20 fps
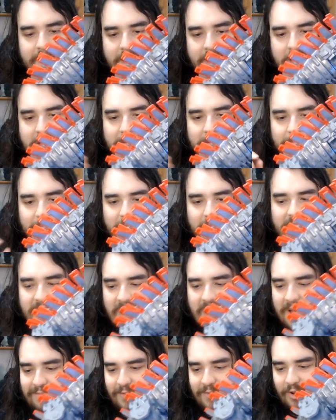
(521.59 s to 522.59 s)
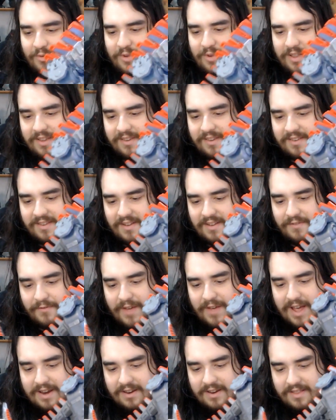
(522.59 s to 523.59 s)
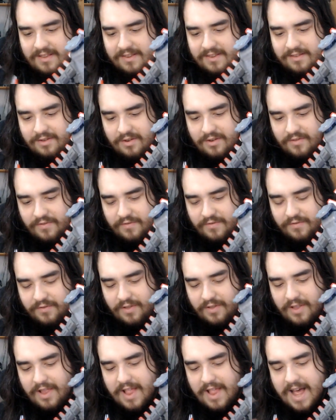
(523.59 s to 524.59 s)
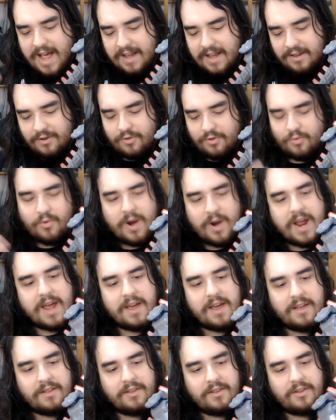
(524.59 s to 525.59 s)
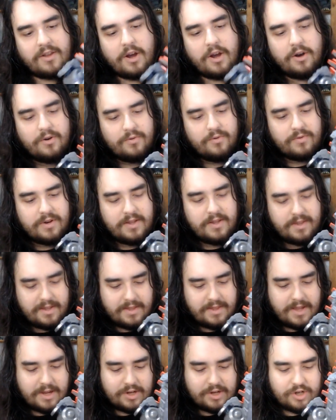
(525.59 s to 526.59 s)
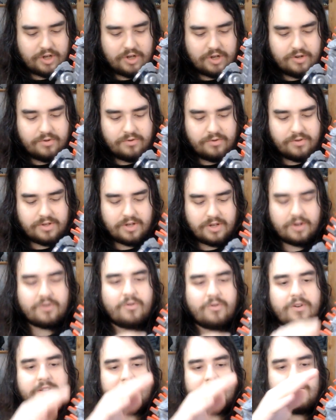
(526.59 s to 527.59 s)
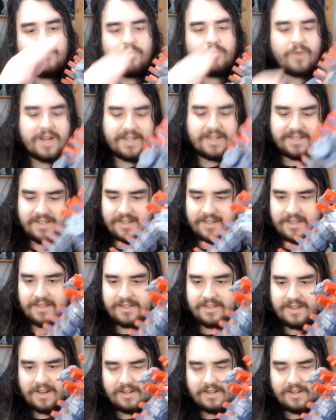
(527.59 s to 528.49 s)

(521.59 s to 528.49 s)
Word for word: But I'm not really a fan of this sort of flat gray tone that they actually use across the rest of this guy's